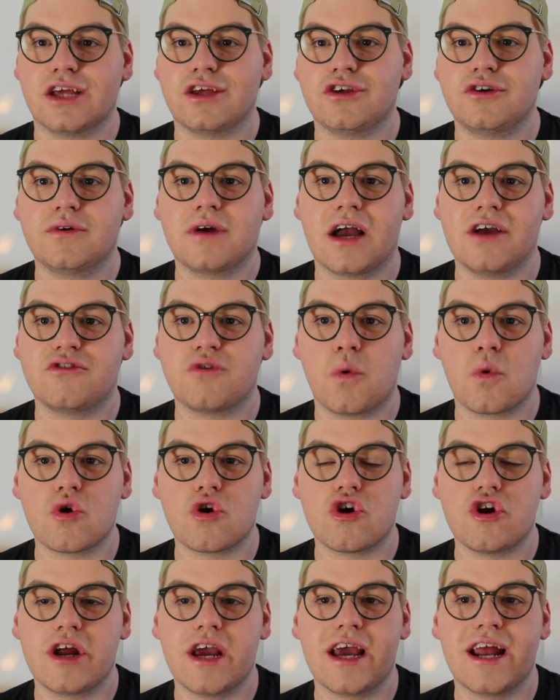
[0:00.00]
you guys
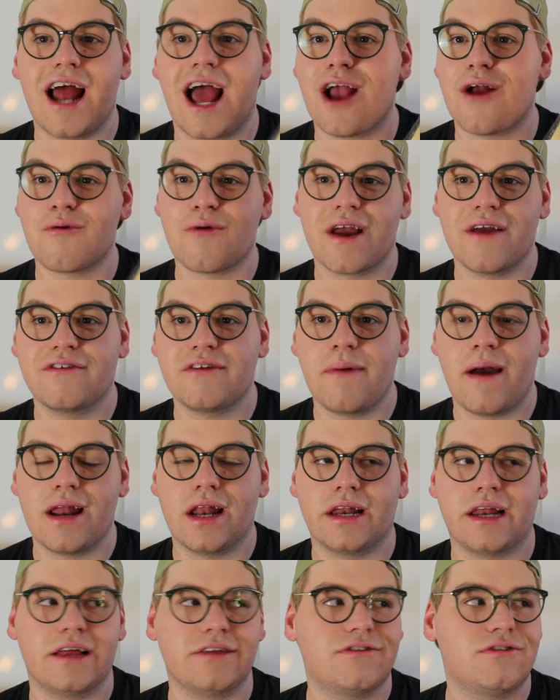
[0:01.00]
ordered it. I raved about
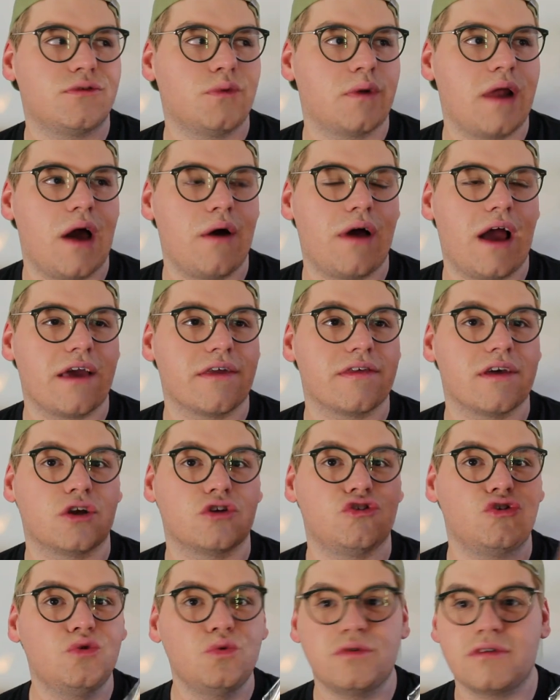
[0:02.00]
it. It's sold out, I
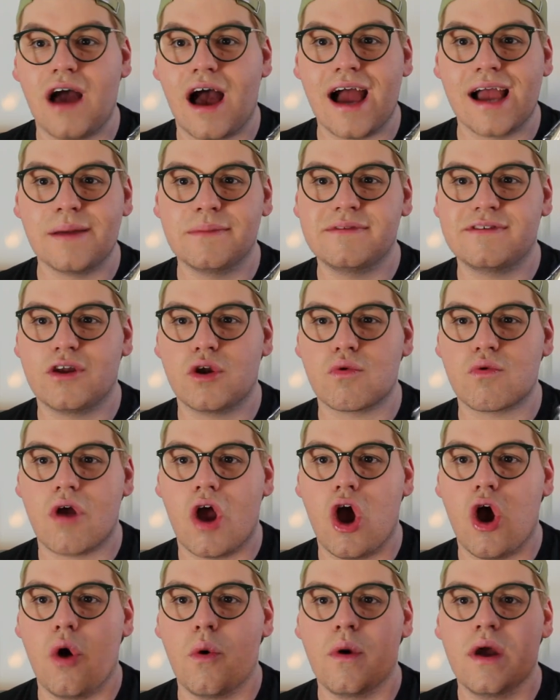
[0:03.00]
think, 2 times in a
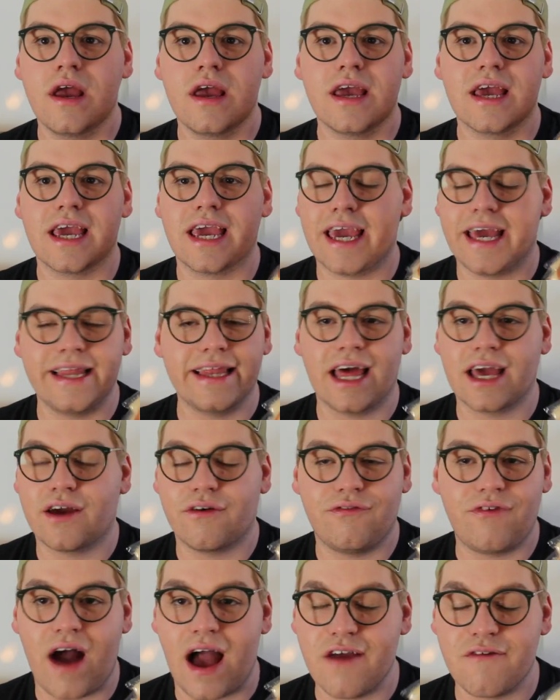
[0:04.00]
row in like
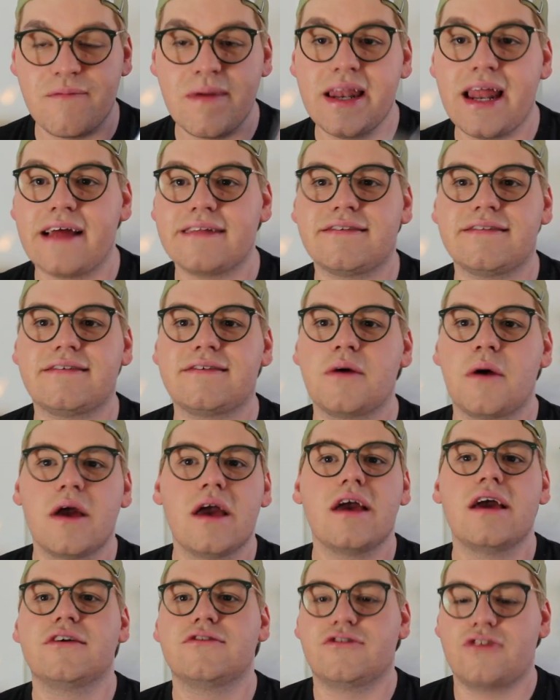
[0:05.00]
5 minutes.
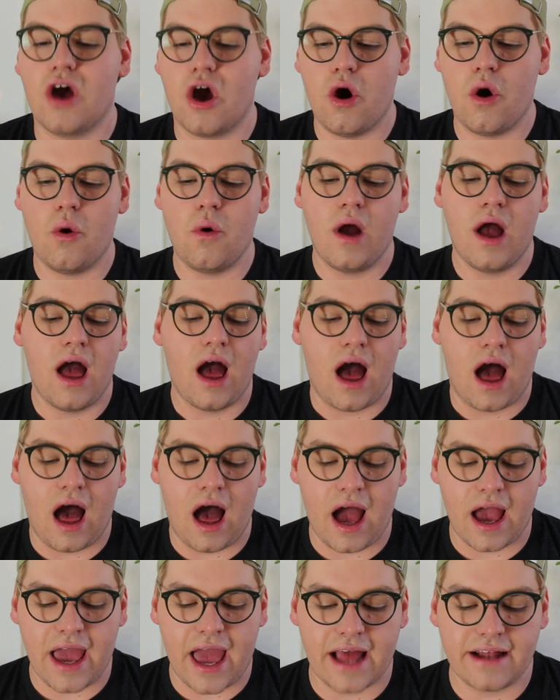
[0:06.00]
So
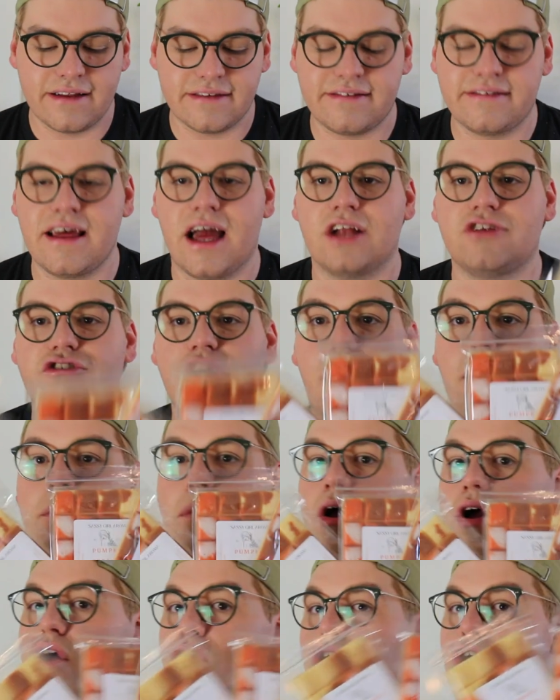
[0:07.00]
I had to snatch
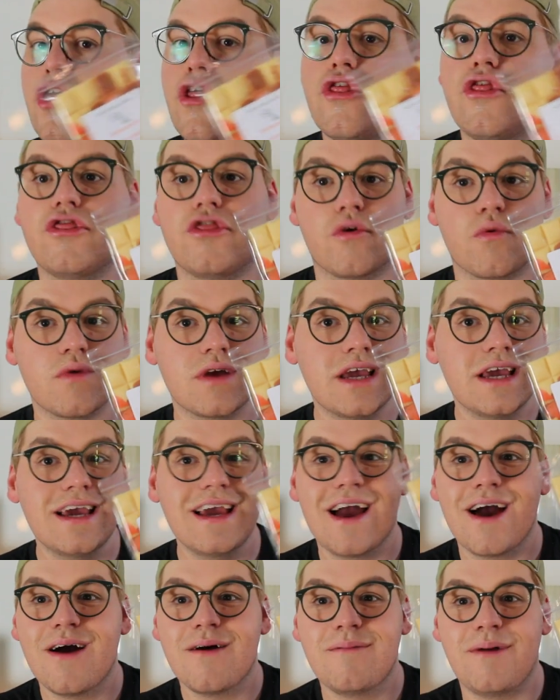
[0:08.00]
up
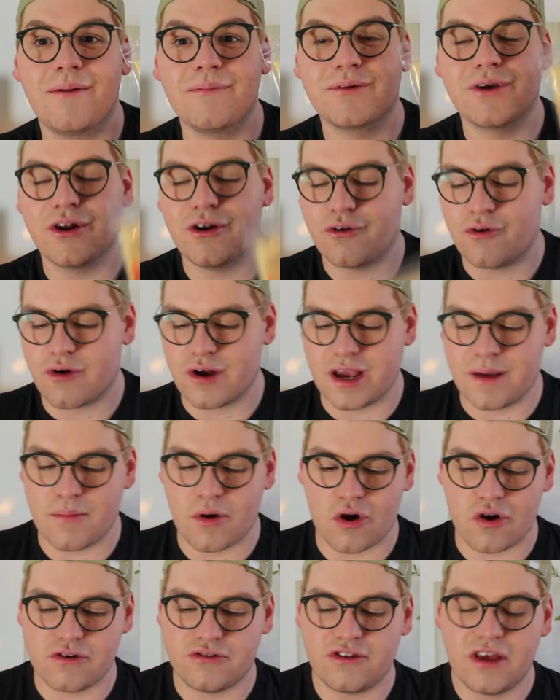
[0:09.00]
3 Pumpkin
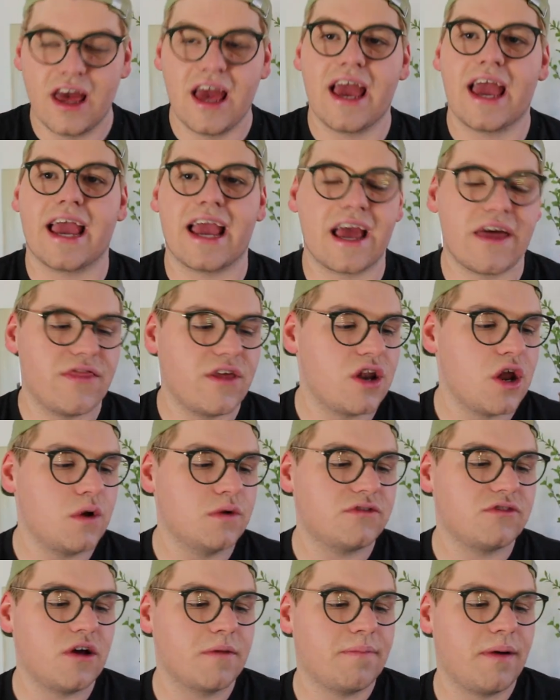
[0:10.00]
Creamers, and the
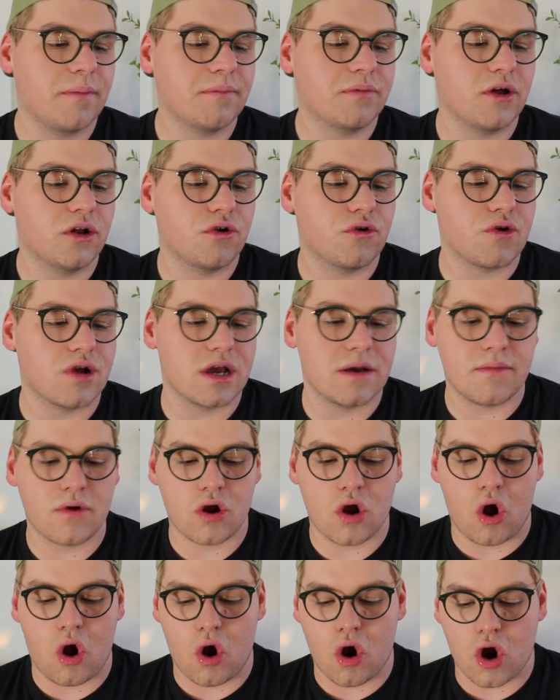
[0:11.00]
notes on Pumpkin
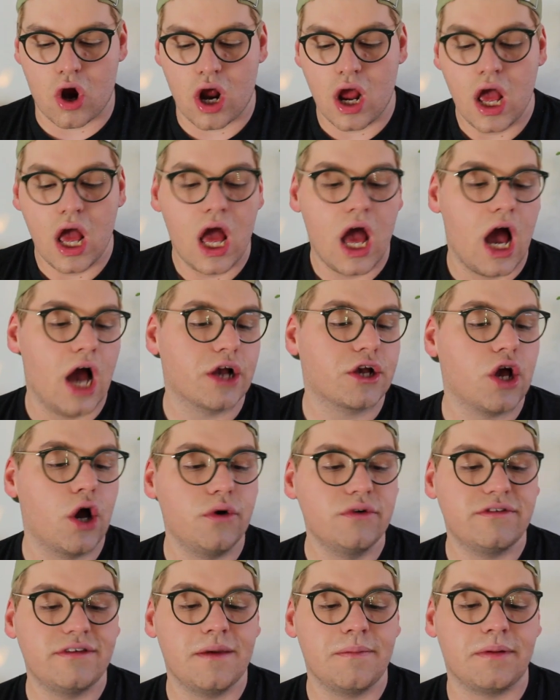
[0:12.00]
Creamer are a
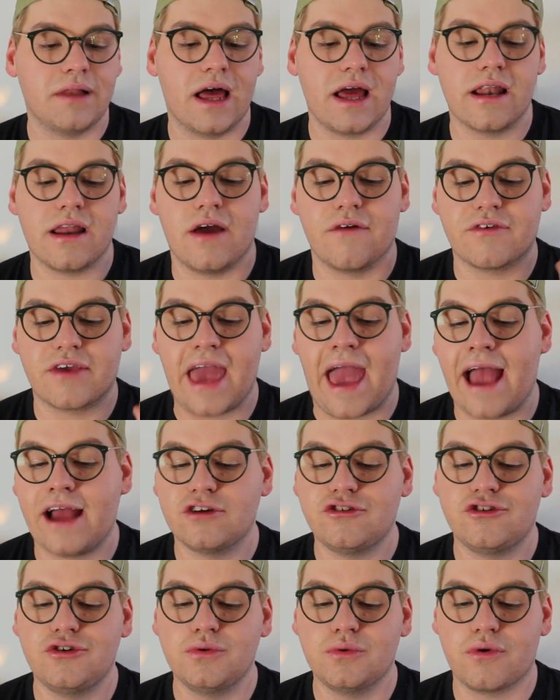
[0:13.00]
cozy blend of
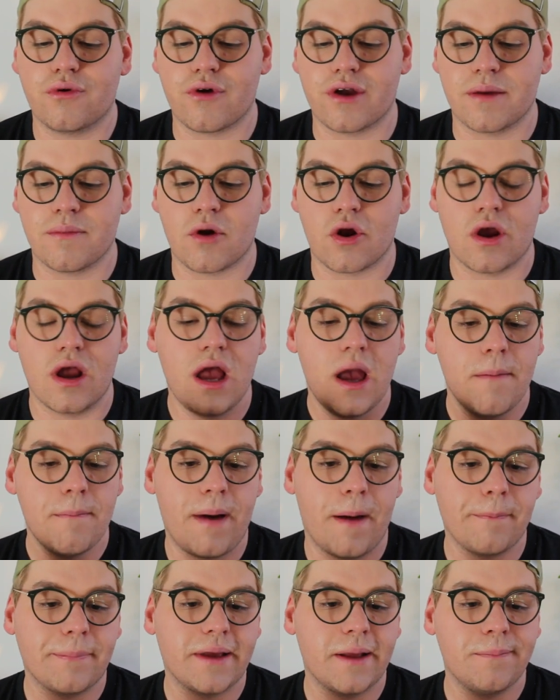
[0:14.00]
cashew creamer,
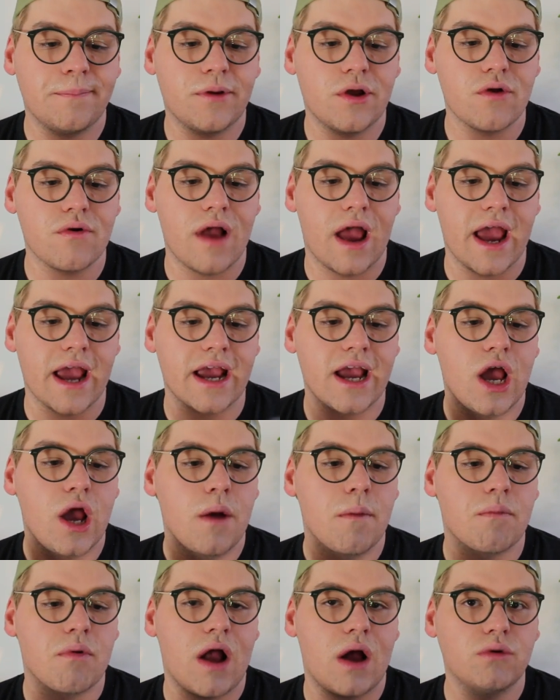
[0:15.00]
pumpkin puree,
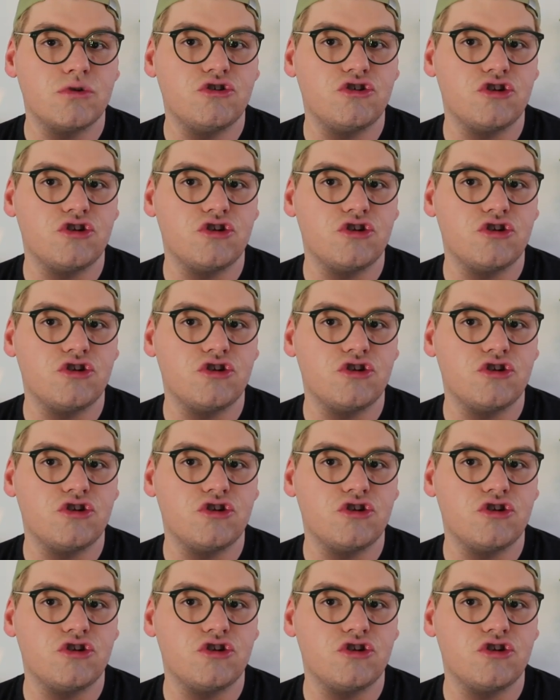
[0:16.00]
brown